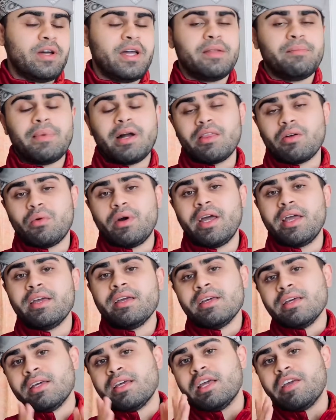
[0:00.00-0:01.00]
And by the
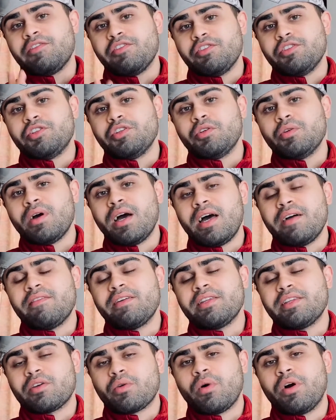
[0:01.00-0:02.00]
way, if you do have
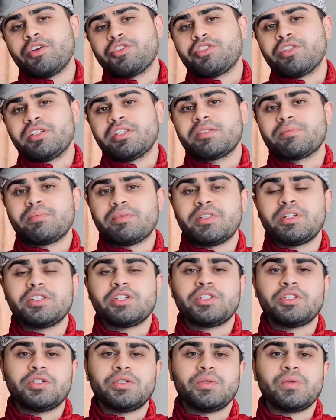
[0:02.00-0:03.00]
any questions,
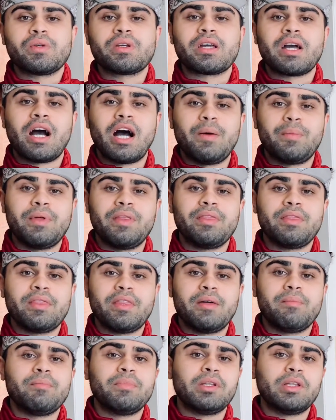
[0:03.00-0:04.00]
please do comment
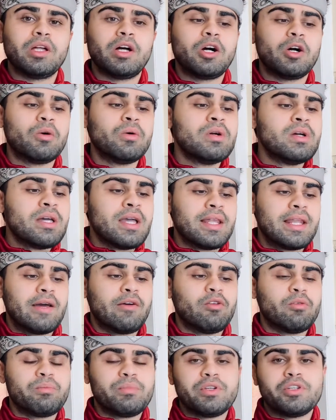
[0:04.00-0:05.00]
them below and I
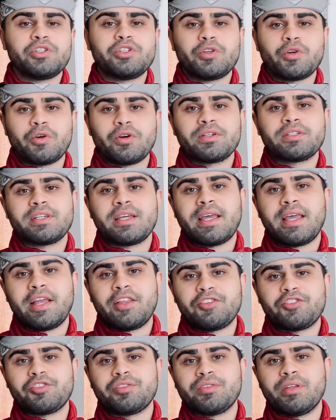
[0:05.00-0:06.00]
will be sure to
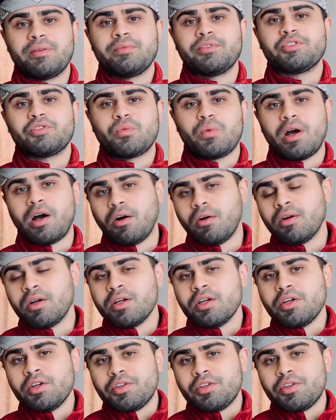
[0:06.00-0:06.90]
answer them as well.